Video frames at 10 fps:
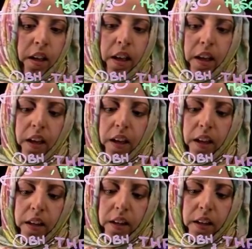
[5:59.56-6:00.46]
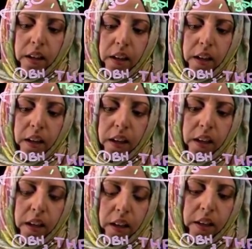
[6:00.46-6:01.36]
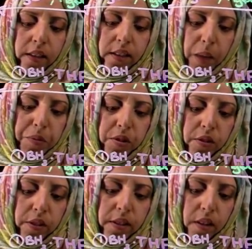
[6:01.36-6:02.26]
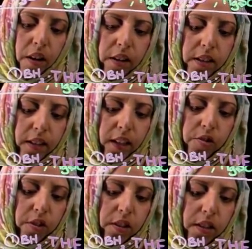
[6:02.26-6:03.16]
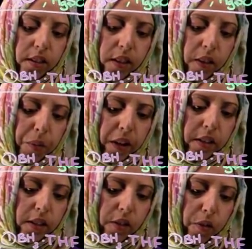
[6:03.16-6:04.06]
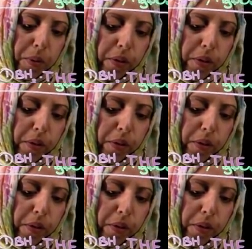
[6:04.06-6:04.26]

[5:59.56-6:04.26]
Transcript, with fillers: And in step two, it's oxidation. It's in the presence of a